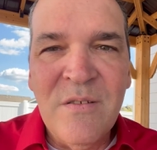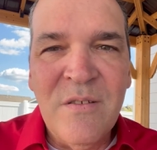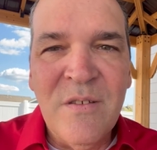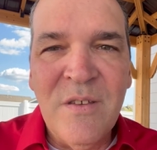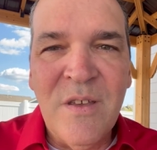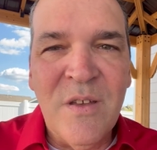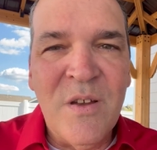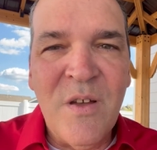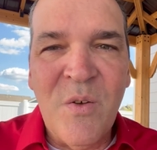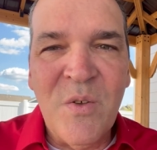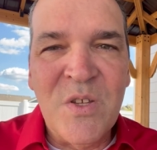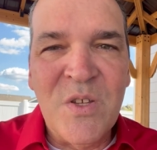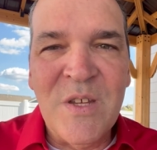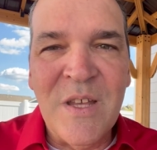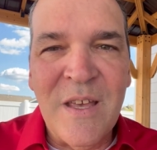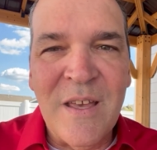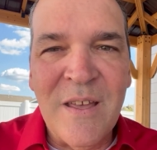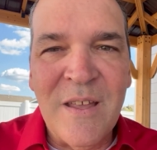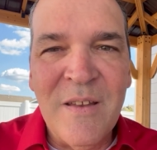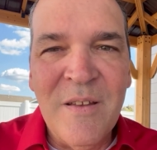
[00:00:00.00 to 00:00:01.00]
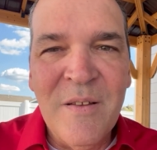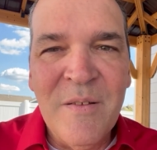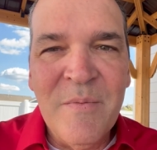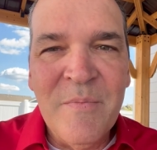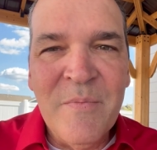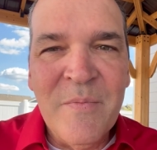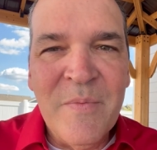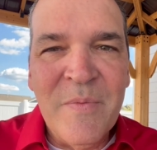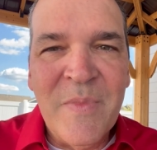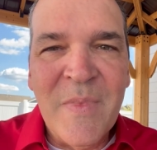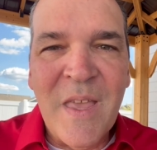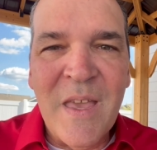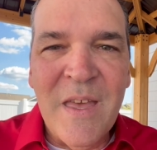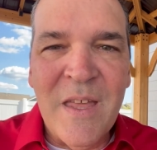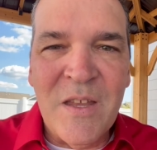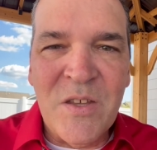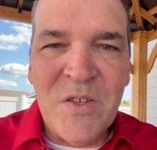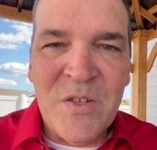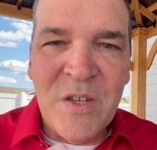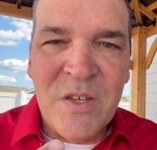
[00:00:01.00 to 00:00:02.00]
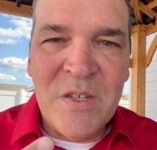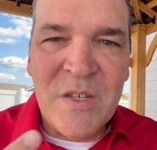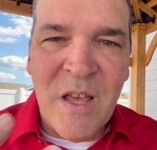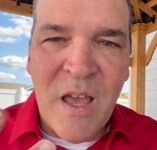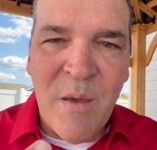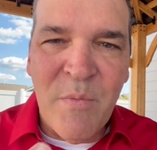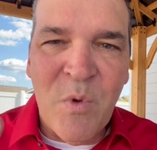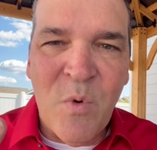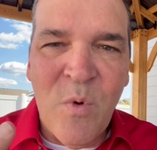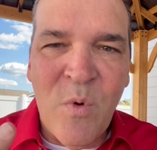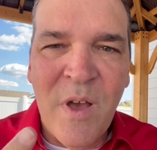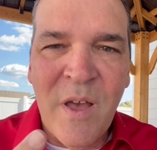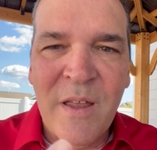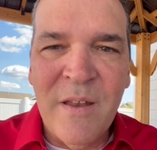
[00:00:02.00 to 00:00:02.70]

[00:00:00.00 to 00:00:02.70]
You don't see it. And it's just time to what?